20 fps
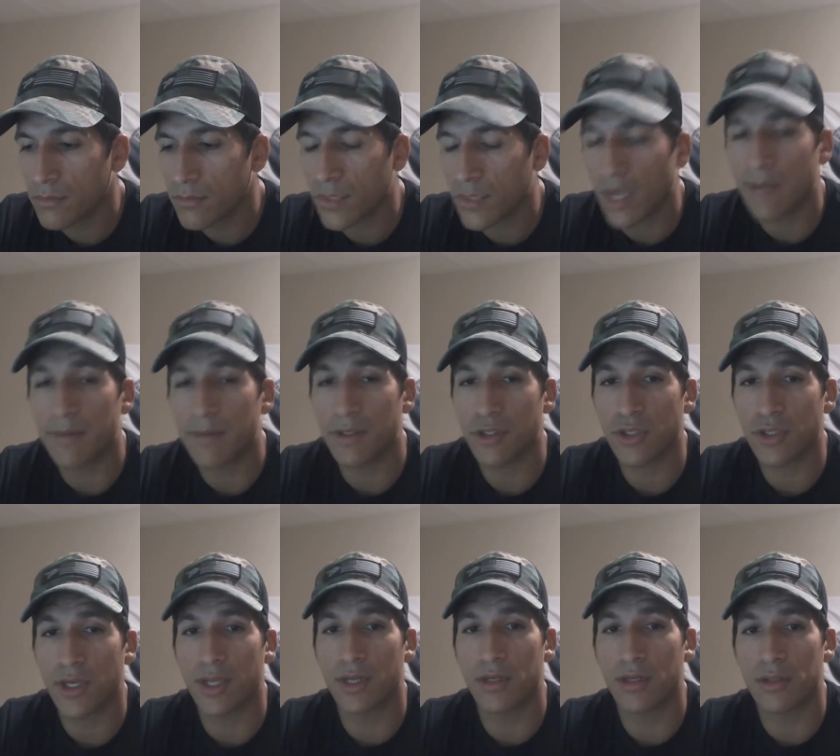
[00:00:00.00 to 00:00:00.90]
timing
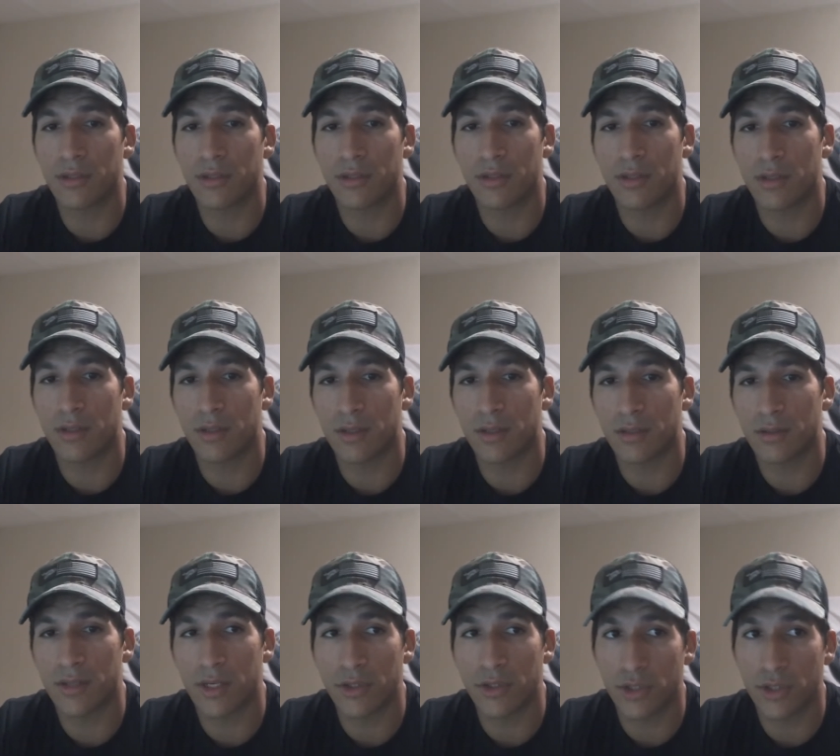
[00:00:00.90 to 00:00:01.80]
chain
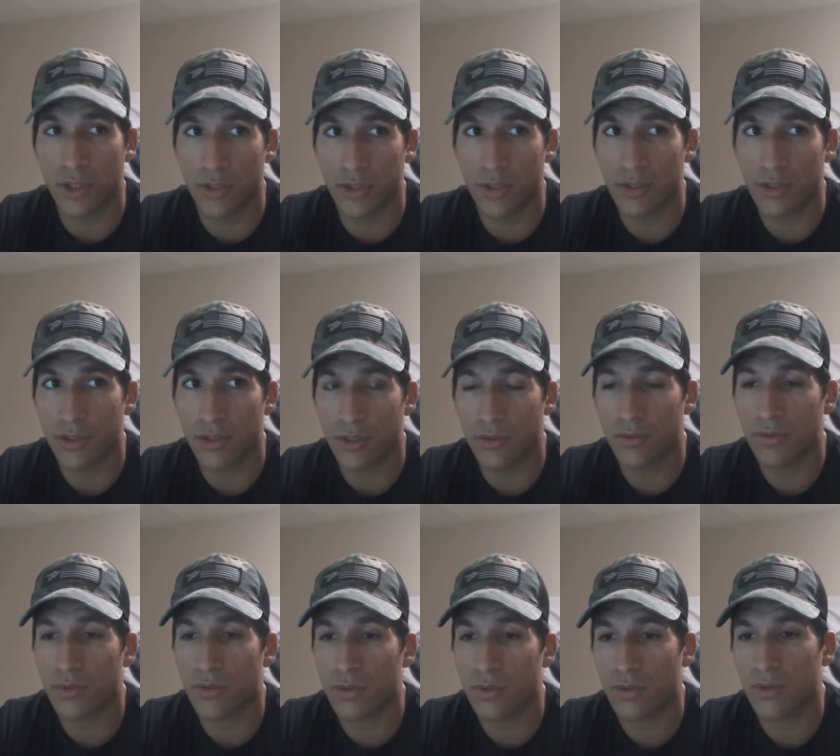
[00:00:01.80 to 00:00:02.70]
tensioner
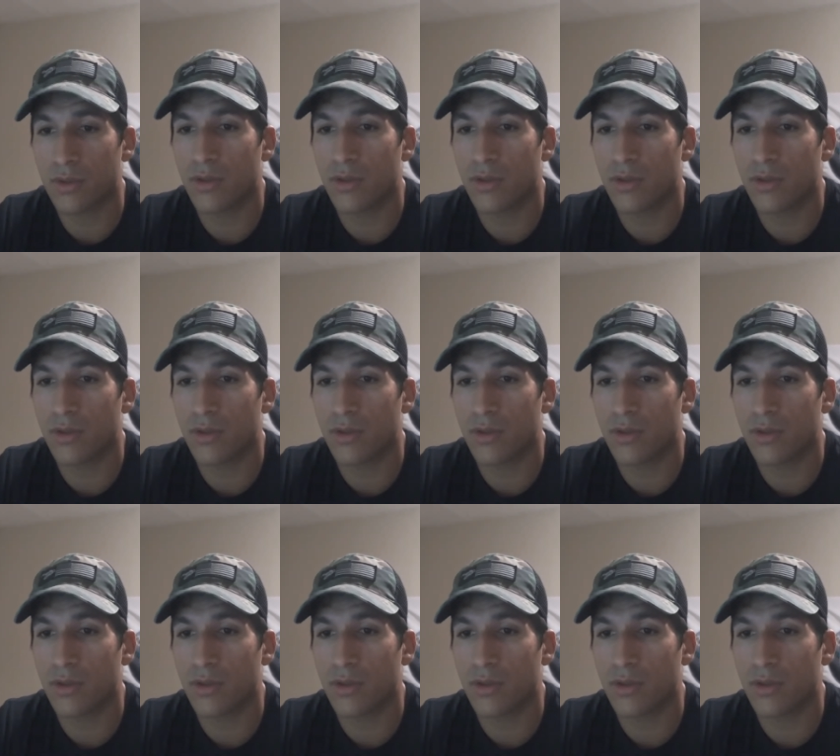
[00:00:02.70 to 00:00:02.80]
issues.